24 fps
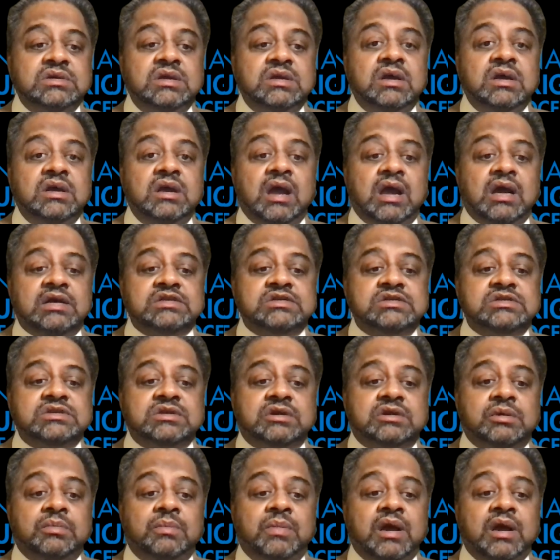has
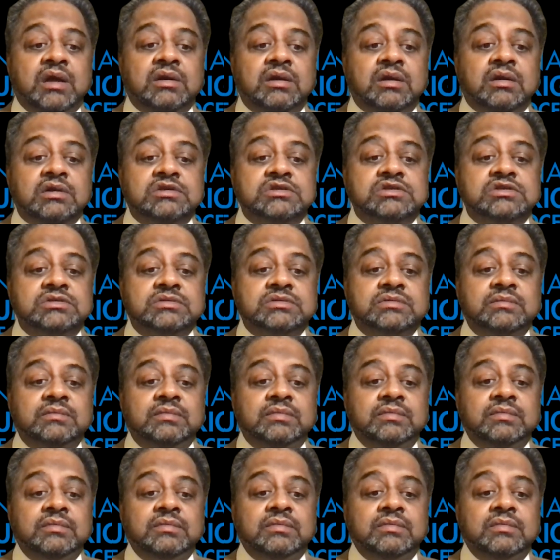reminded us.
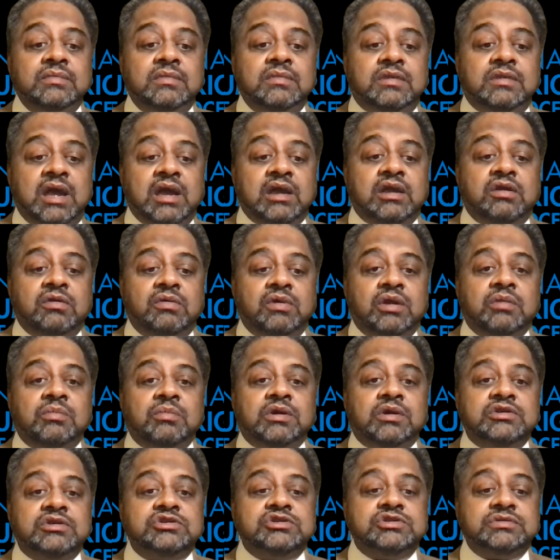Thank you very
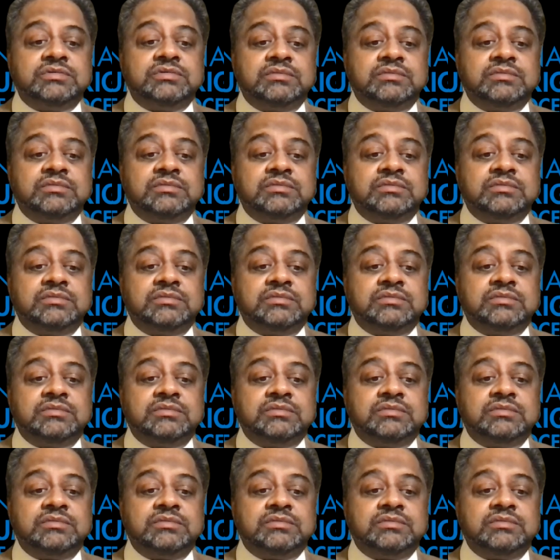much.